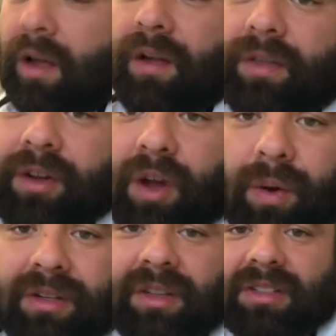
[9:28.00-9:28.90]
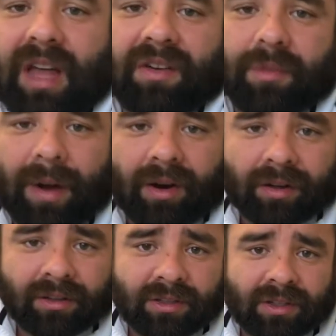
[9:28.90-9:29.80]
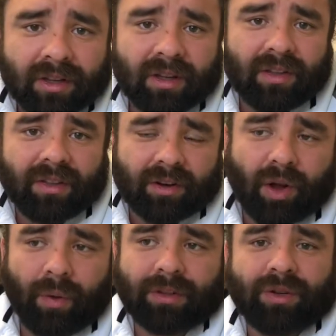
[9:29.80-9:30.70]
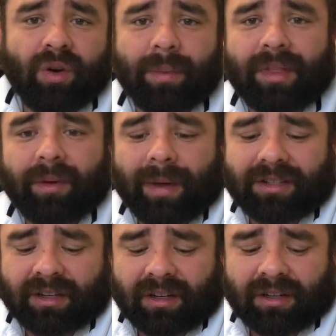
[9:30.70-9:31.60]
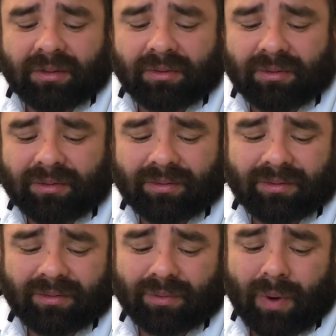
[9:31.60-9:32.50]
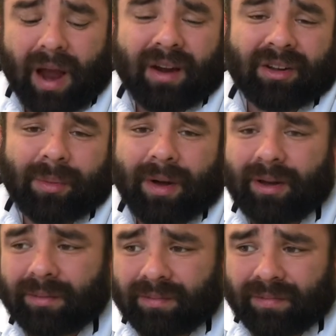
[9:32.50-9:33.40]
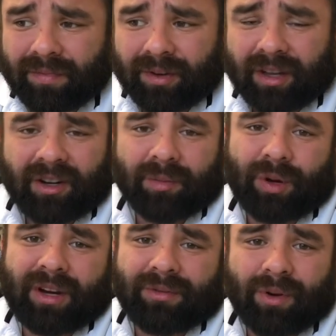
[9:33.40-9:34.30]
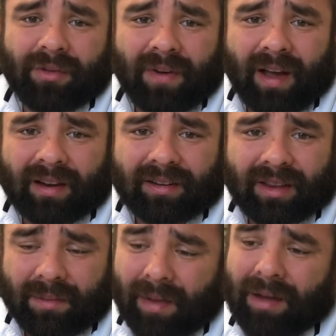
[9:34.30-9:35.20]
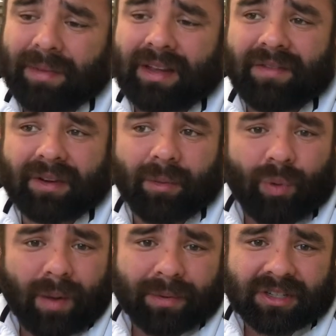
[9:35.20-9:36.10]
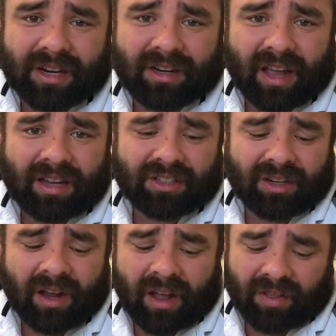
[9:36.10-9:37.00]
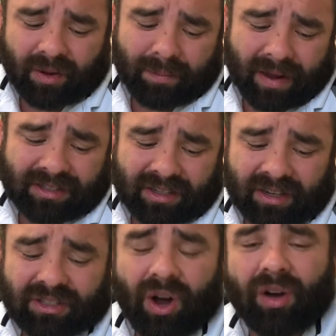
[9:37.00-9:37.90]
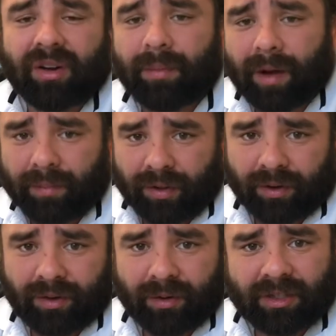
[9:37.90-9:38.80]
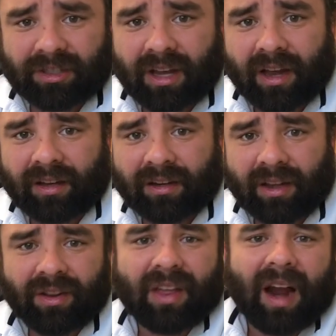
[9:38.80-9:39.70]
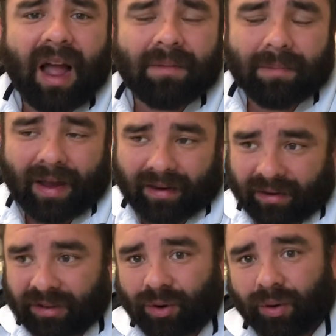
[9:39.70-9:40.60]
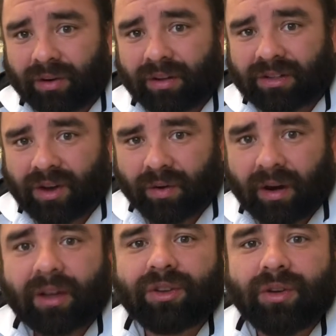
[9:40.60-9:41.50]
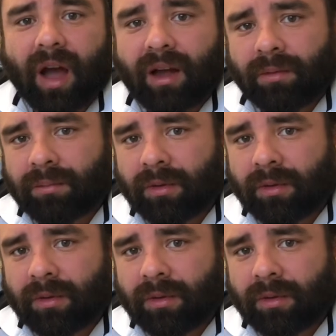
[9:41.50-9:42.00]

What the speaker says: They're going to these Native Americans, they're going to them, and they're basically riling them up. They're getting them ready for a fight. They might be giving them weapons on occasion. They're basically talking them up, though. They're just saying, they're that hype man on the corner that's going like, you got them,